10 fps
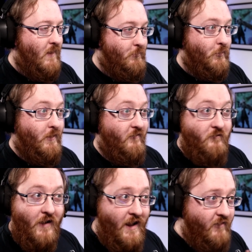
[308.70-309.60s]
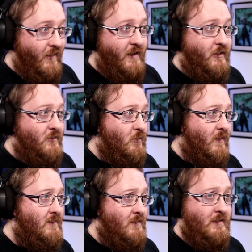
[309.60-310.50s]
Absolutely. Very, very good
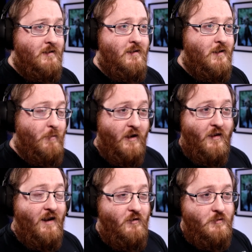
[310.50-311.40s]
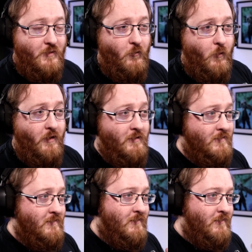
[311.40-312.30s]
choice. Player that I've used before.
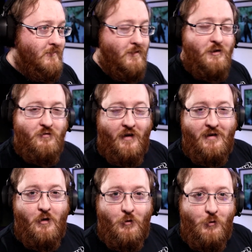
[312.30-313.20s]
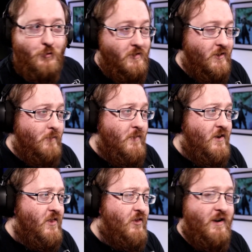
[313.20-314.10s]
Let's find out who's
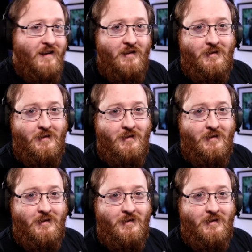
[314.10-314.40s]
number three.